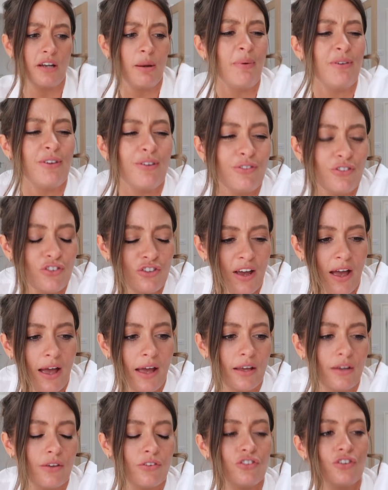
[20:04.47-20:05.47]
Let me just
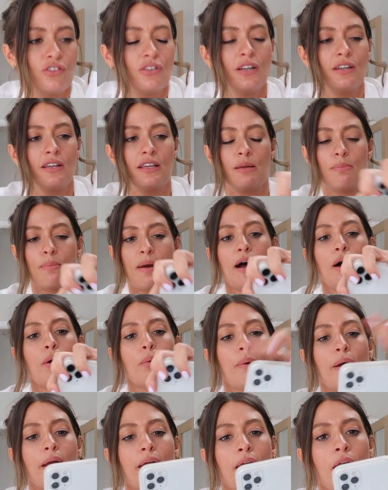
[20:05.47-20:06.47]
check, because she did
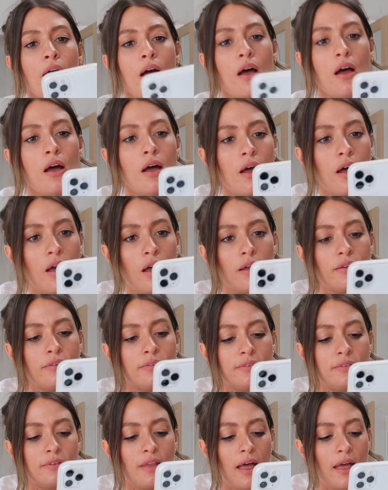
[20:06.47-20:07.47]
email me
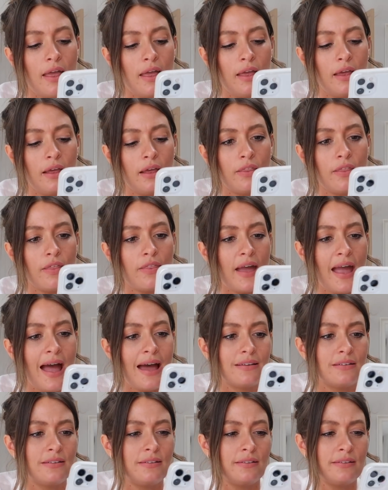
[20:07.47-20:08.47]
saying that they
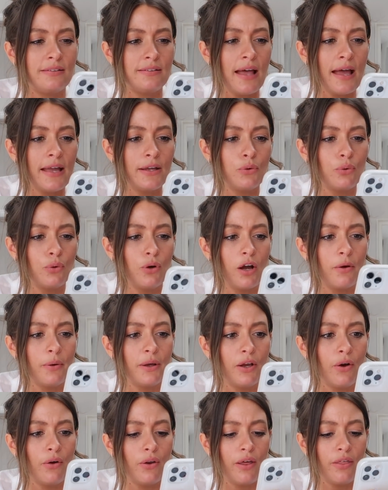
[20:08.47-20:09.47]
had a sale
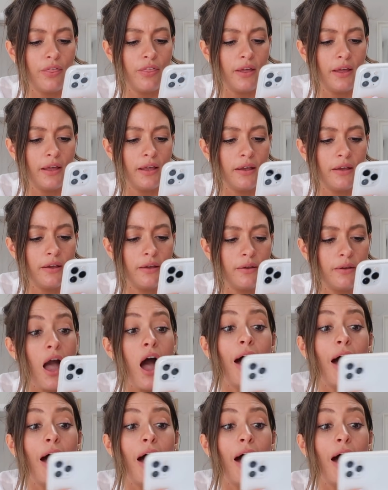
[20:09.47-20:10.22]
going on, I think.